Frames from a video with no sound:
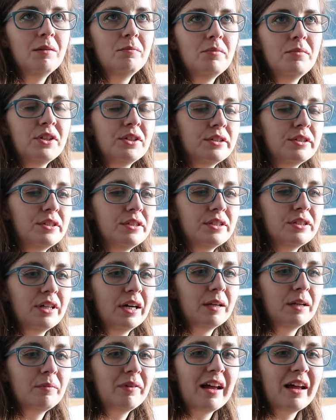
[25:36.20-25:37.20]
because
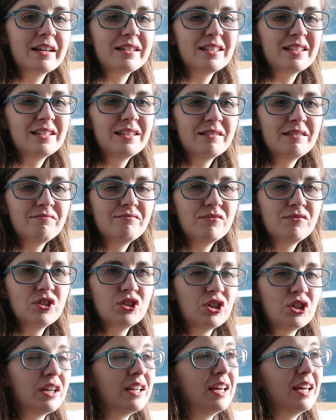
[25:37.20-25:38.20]
I planned to
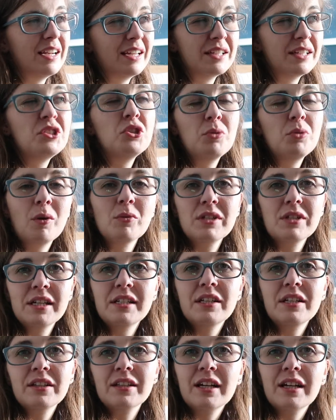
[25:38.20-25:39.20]
try and get like two hours
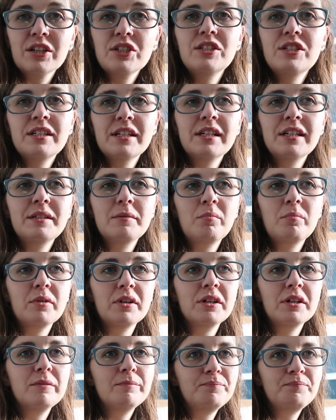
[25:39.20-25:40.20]
later than I actually did
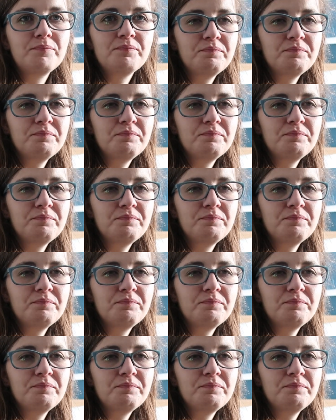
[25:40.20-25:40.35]
but